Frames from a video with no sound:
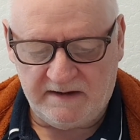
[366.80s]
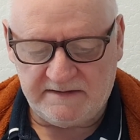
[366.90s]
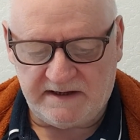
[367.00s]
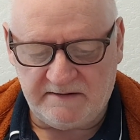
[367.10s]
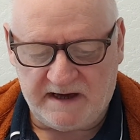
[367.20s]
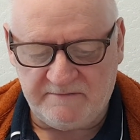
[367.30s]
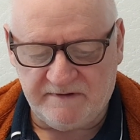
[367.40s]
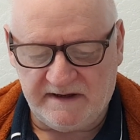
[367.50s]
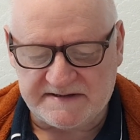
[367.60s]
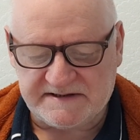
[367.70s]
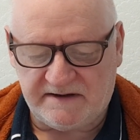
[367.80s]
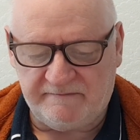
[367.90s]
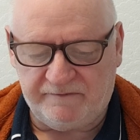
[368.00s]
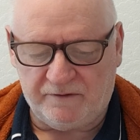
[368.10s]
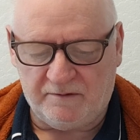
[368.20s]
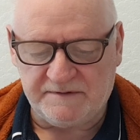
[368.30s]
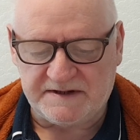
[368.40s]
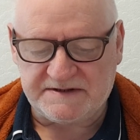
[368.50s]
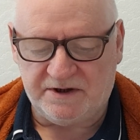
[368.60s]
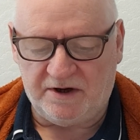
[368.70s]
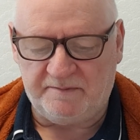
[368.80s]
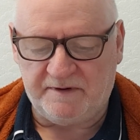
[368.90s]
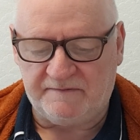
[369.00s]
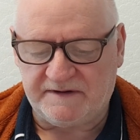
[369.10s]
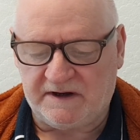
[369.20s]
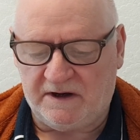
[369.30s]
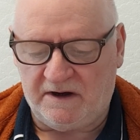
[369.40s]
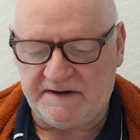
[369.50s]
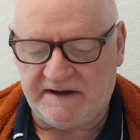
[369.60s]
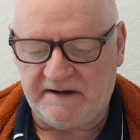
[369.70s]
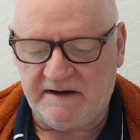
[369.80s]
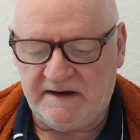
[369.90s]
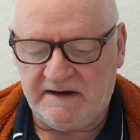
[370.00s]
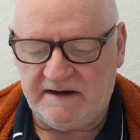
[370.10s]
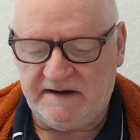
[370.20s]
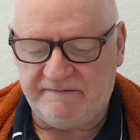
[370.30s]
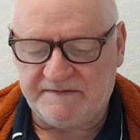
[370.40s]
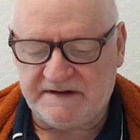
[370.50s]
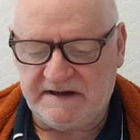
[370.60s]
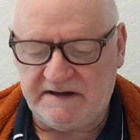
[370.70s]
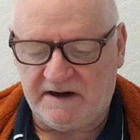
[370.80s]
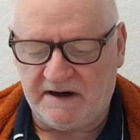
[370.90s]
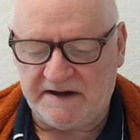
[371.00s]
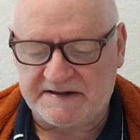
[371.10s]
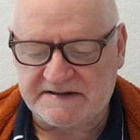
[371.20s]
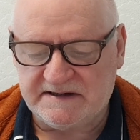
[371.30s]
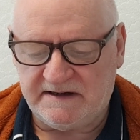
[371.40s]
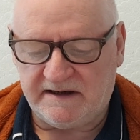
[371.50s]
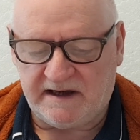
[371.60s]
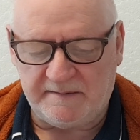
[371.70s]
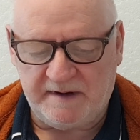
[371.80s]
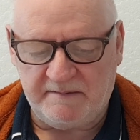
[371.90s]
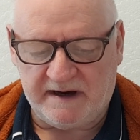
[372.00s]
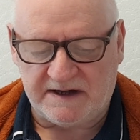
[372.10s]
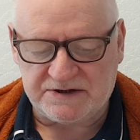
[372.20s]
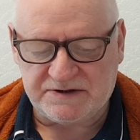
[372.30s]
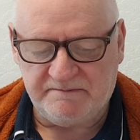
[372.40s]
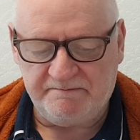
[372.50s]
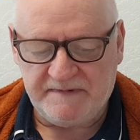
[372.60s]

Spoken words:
Now, handrails can form the top of the guarding if the heights can be matched.